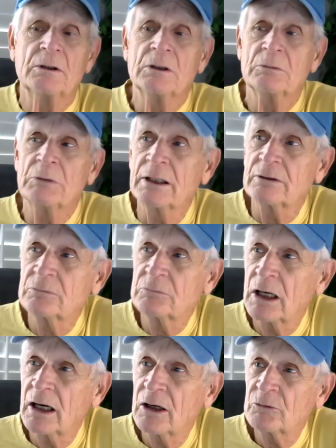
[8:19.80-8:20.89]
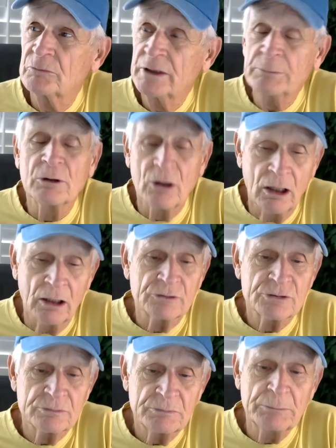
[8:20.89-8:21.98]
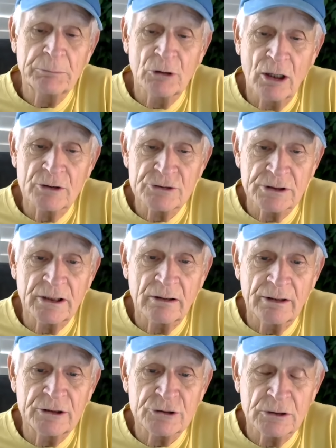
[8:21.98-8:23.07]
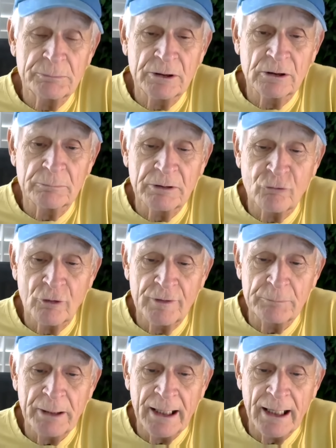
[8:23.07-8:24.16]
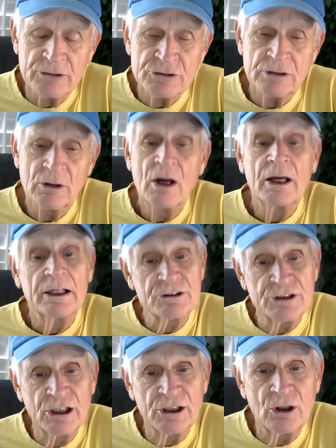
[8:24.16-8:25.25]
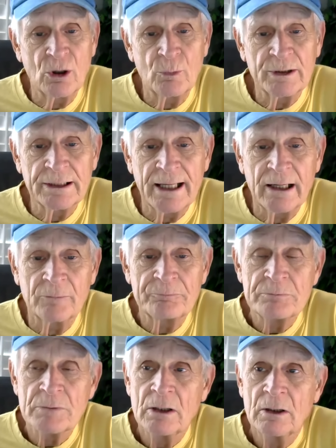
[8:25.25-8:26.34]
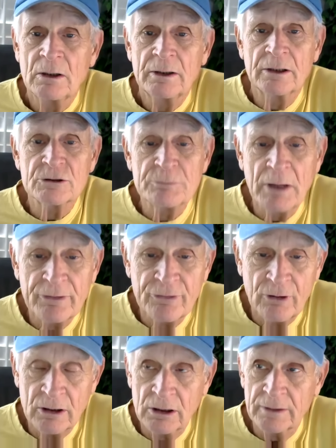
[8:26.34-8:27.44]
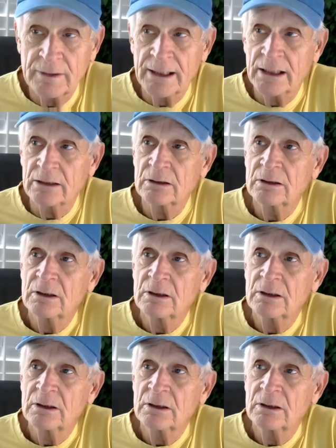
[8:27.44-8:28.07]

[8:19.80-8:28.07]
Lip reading: but he belongs in there. He should have been in there before he passed. Is he going to go in now? Here's my thought on that.